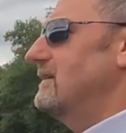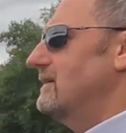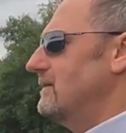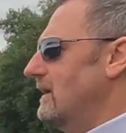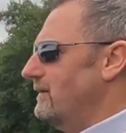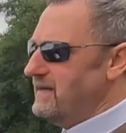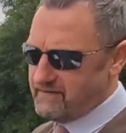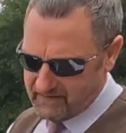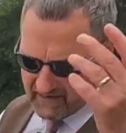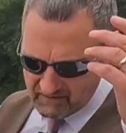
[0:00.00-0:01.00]
Well,
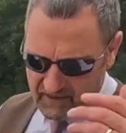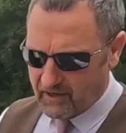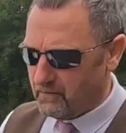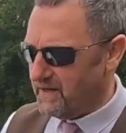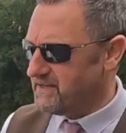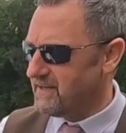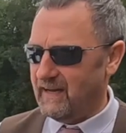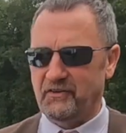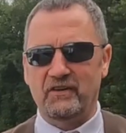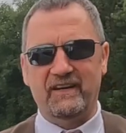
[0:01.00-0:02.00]
and there you go, it's
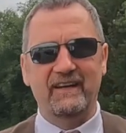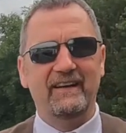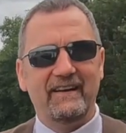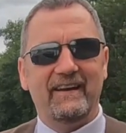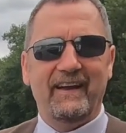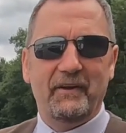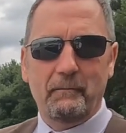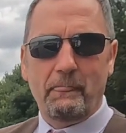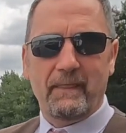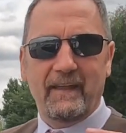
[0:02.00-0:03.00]
electric.
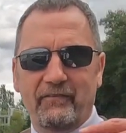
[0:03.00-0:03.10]
And